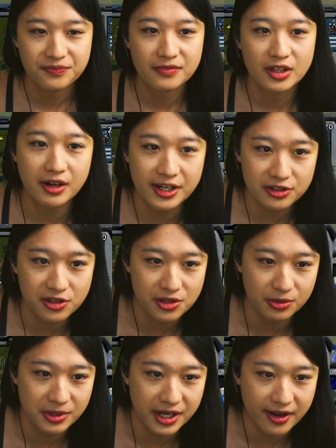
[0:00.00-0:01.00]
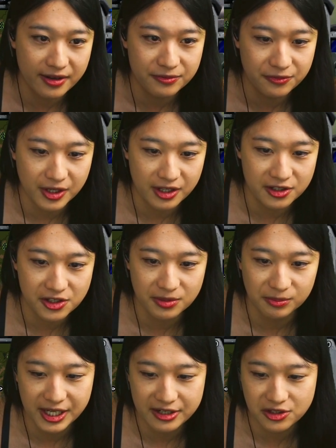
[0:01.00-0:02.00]
Right, so we have some
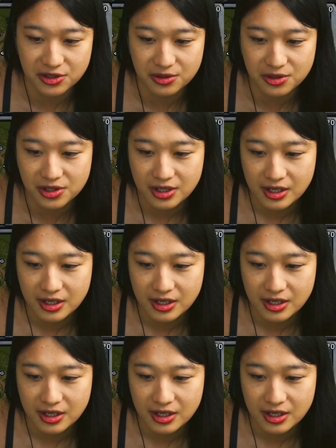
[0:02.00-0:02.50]
Lancers.